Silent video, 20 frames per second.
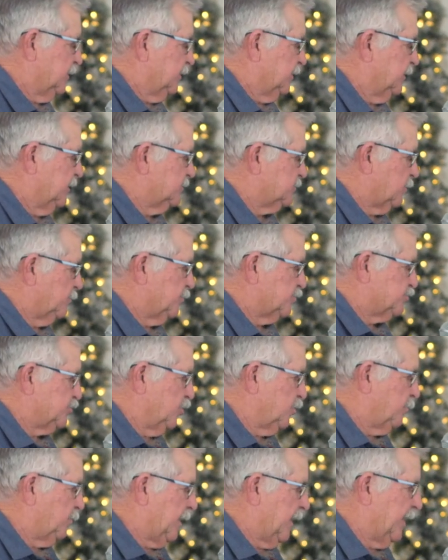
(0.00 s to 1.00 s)
is on
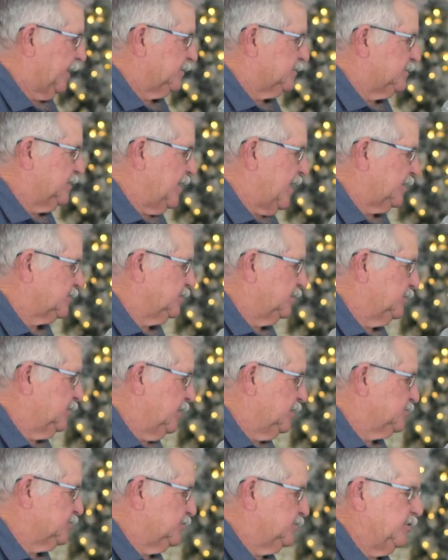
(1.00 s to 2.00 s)
mature plants, he actually
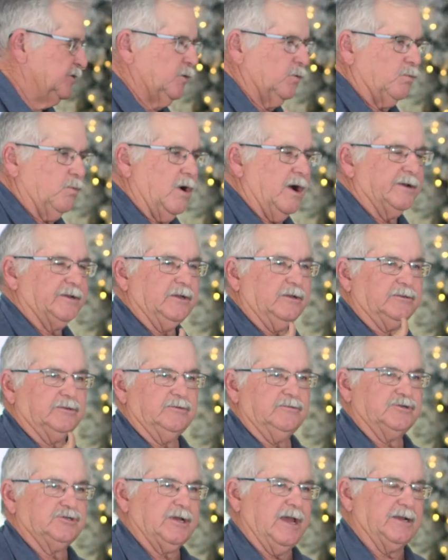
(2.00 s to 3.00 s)
does in year 1, he'll
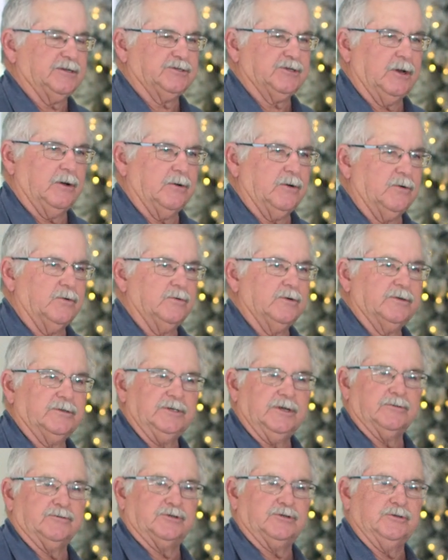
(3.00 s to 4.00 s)
do Chateau,
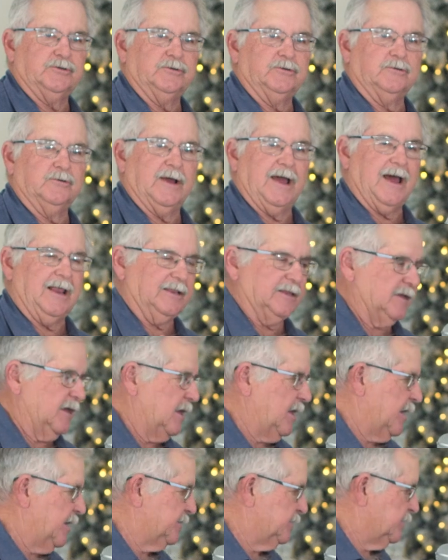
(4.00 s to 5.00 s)
year 2,
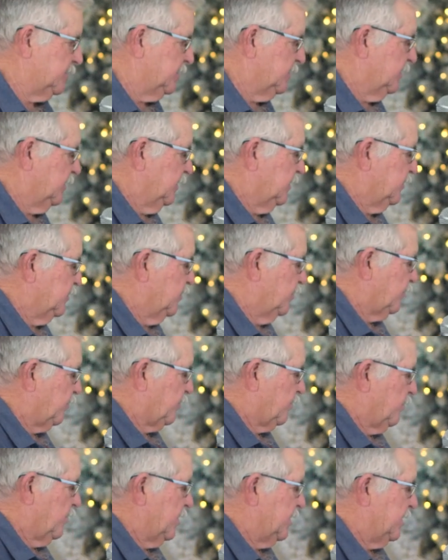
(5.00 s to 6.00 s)
Allion, year
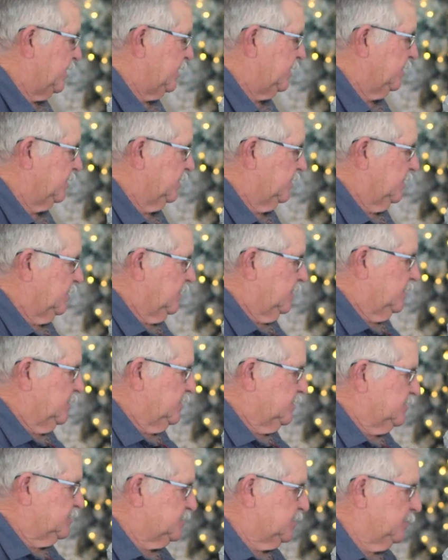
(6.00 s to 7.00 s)
3,
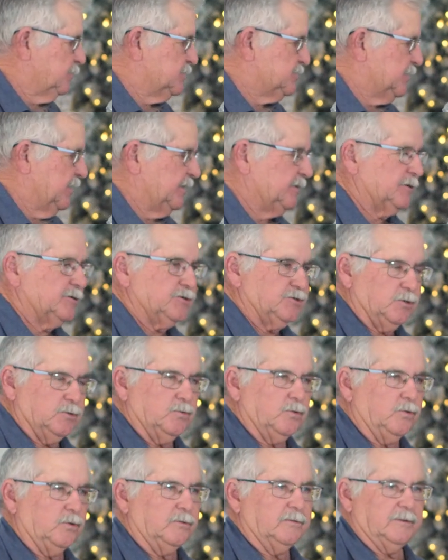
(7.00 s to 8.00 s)
Simazine and
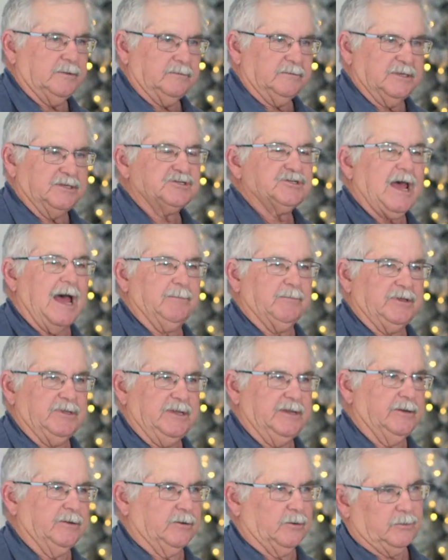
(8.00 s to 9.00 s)
Dual this time of
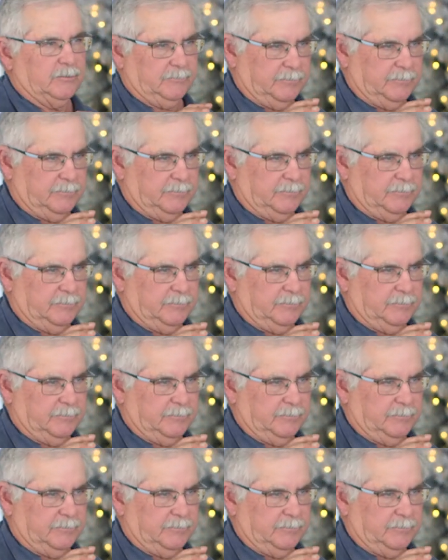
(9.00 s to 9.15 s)
year,